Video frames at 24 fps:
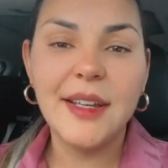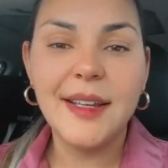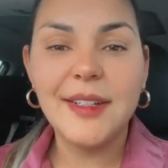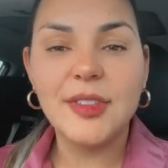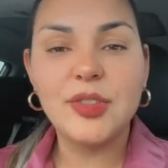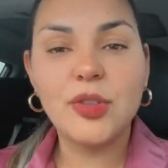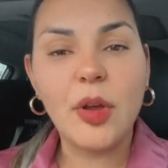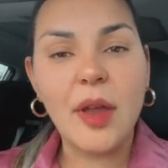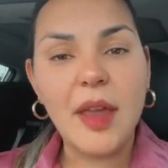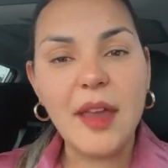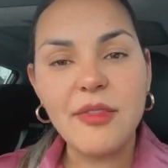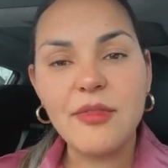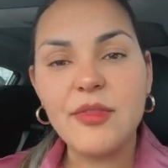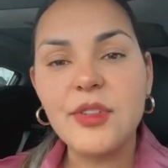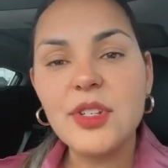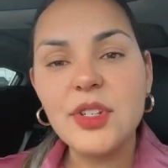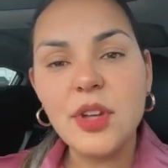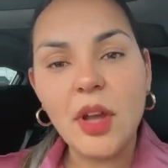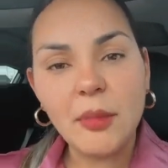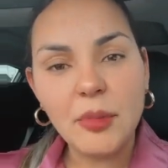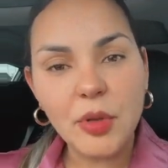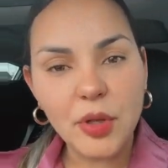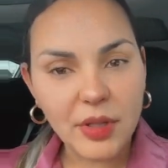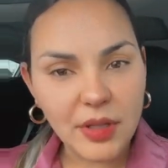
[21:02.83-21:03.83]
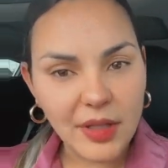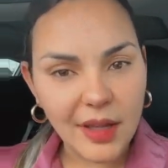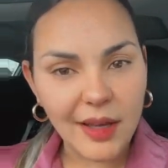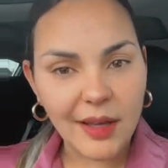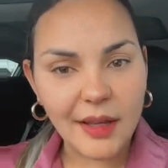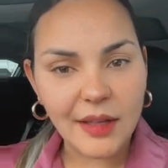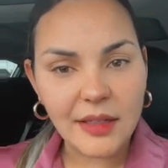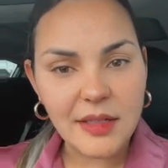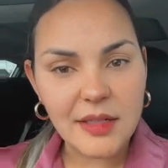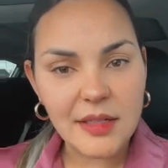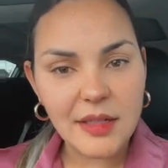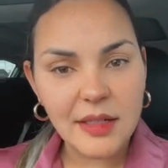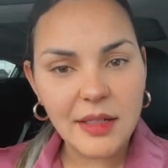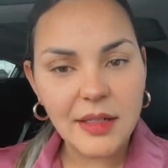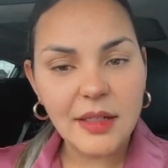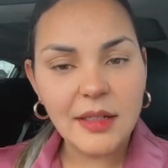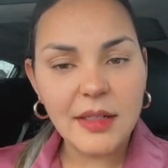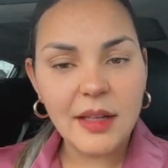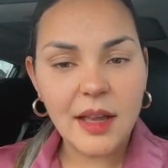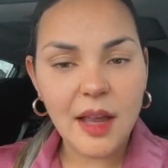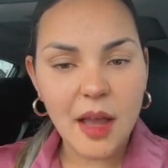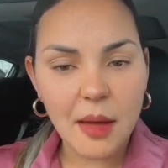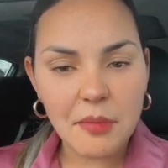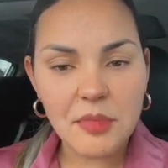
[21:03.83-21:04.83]
So every time your client
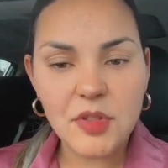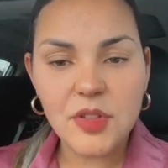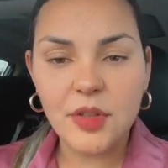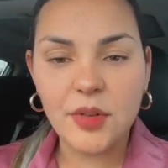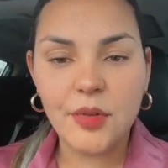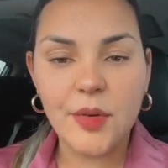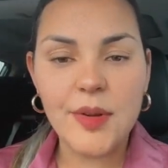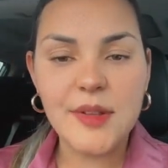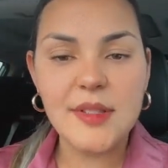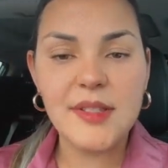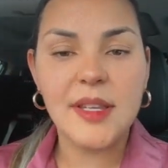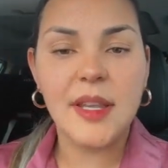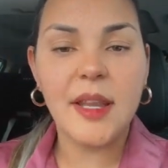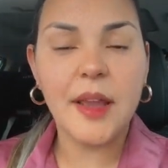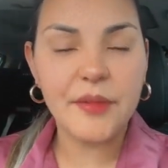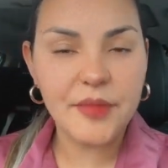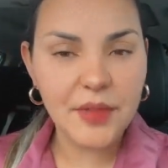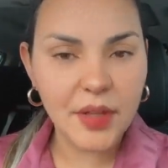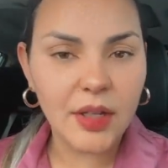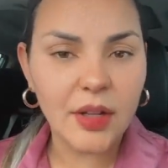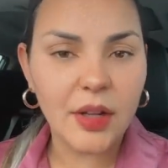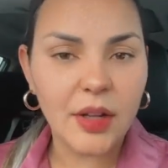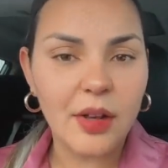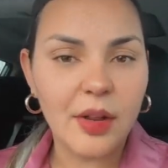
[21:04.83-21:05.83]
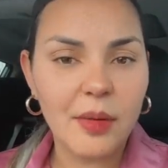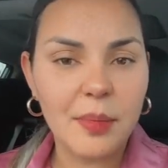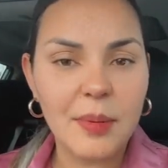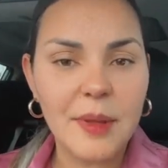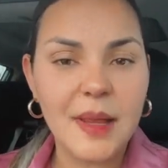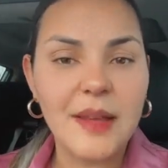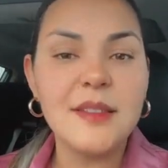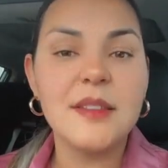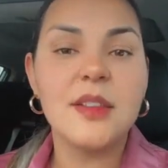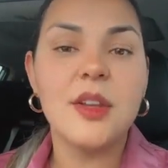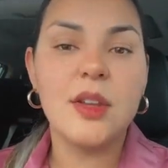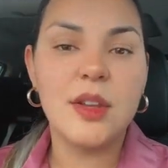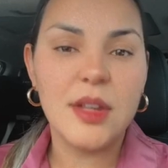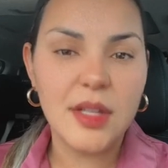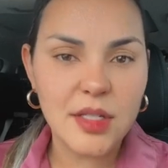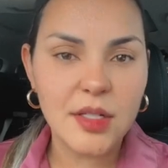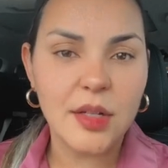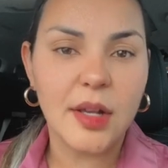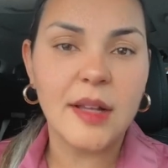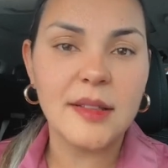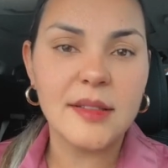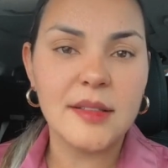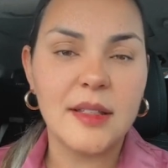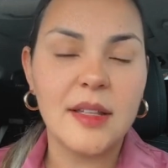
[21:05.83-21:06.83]
come to you and say, I've done Nanoplasty, you need
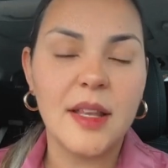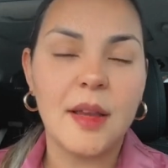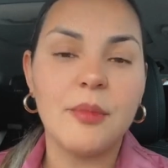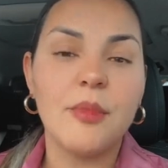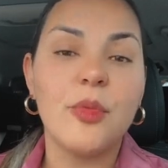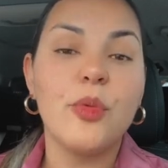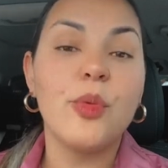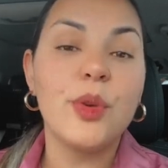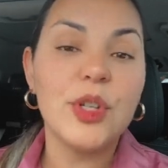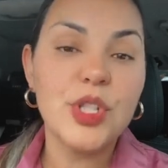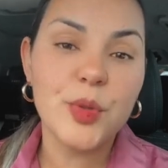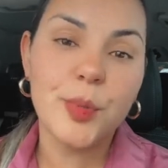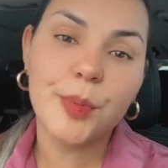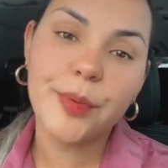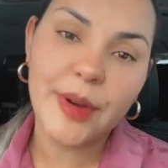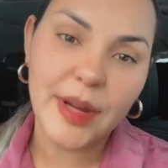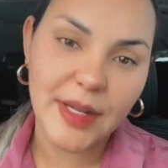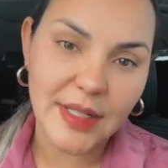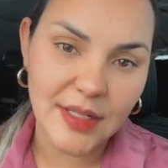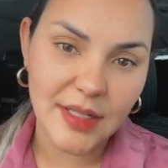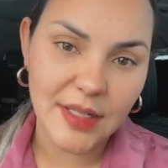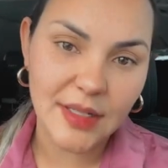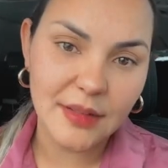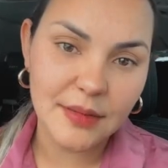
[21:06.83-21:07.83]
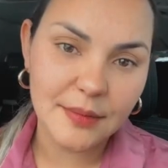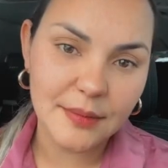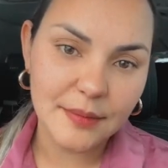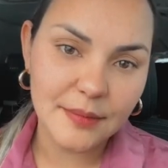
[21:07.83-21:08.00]
to ask them, which brand?